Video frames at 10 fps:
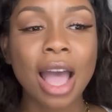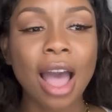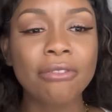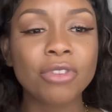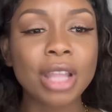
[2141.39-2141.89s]

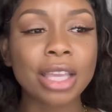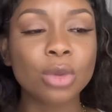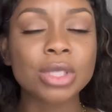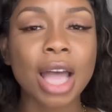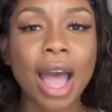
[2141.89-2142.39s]
I feel like it
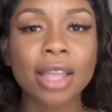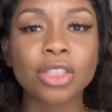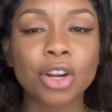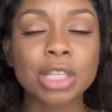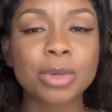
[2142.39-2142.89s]
was the high
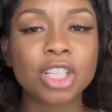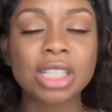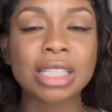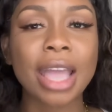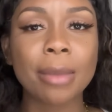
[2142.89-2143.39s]
30s, but she
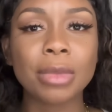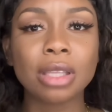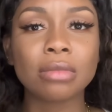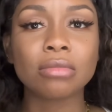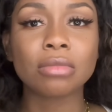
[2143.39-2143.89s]
just gave
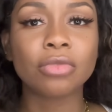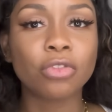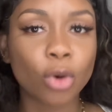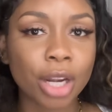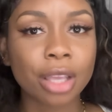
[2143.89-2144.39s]
me
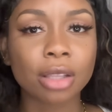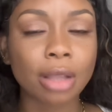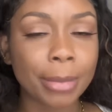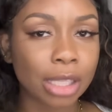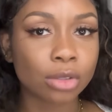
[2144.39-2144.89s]
20
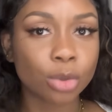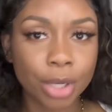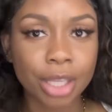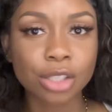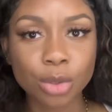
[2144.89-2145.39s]

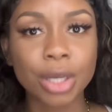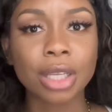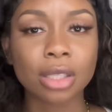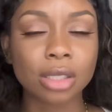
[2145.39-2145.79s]
and 20.